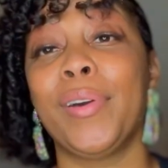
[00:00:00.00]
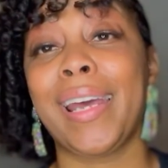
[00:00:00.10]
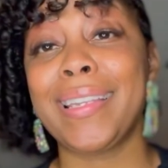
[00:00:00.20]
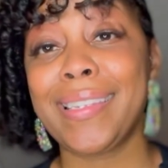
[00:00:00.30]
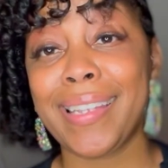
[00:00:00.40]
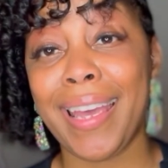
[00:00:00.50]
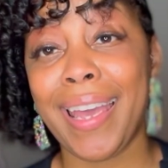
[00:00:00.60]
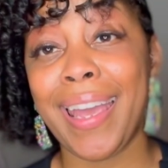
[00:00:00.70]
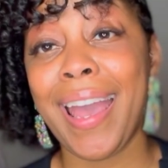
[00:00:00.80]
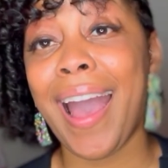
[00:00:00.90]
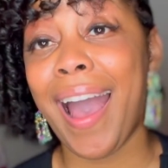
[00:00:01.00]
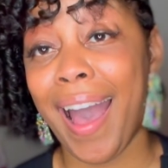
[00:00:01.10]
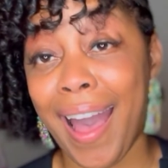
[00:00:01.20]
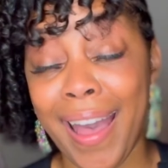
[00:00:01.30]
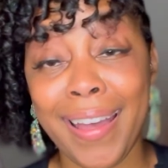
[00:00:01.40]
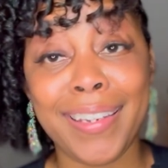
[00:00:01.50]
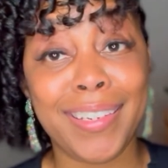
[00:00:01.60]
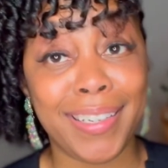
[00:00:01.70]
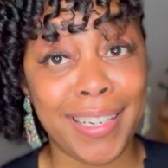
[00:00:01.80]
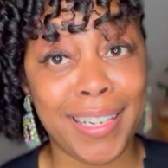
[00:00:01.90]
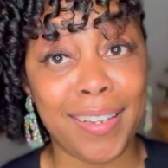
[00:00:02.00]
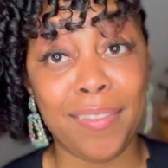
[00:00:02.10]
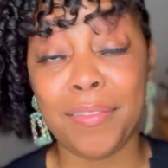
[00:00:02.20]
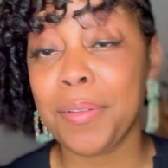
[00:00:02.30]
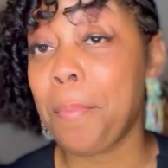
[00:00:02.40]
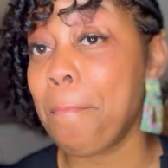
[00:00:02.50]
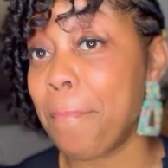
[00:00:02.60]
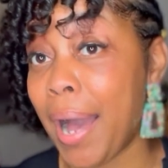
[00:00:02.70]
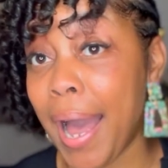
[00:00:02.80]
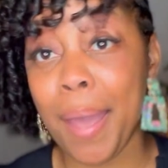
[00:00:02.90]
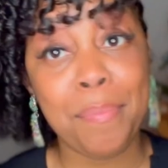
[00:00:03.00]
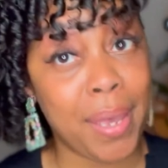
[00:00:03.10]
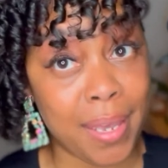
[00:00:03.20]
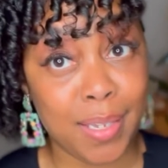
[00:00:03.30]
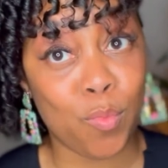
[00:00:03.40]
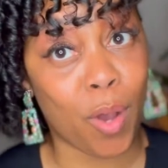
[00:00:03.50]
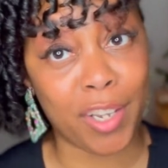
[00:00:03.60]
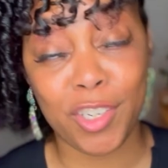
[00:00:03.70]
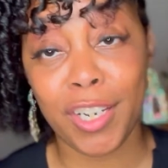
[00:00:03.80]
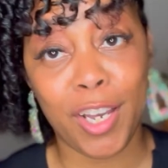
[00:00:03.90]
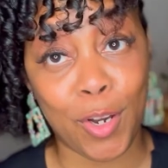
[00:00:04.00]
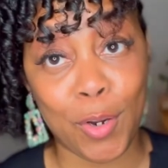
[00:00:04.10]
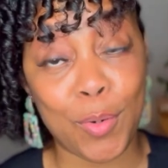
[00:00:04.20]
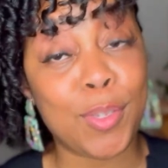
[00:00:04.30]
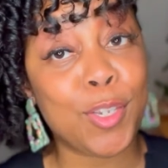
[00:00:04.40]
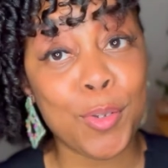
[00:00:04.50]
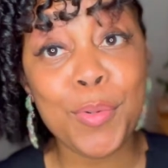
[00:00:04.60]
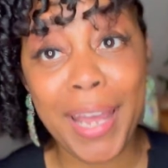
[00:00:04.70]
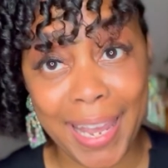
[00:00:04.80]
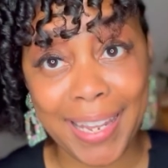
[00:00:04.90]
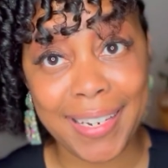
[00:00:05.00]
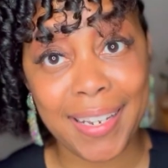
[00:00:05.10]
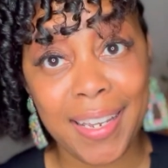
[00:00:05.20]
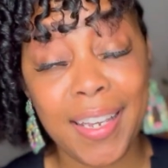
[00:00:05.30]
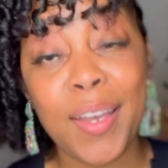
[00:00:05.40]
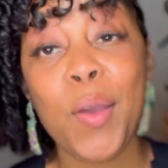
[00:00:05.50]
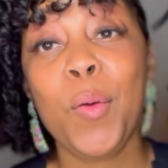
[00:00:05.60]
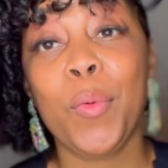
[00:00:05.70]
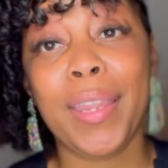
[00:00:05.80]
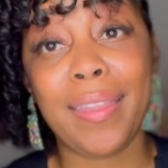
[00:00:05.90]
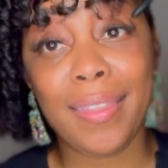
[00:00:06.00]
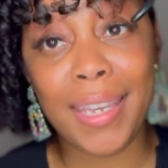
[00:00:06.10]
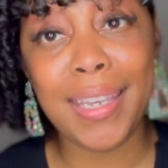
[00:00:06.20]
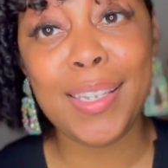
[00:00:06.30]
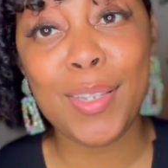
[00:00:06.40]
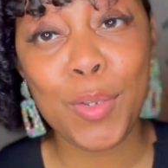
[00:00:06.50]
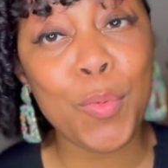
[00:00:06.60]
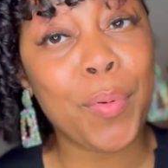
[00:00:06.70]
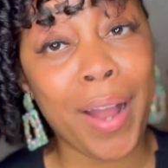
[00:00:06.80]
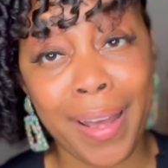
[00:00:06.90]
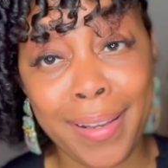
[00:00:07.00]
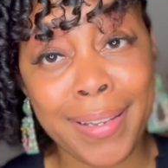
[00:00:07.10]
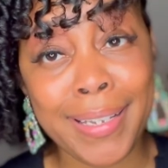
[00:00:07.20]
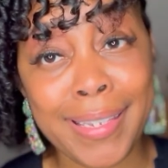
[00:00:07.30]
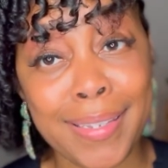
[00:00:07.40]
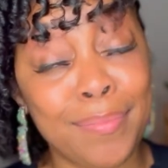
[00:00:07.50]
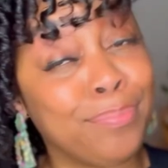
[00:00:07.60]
I say I achieved my best wash and go to date with these 2 products,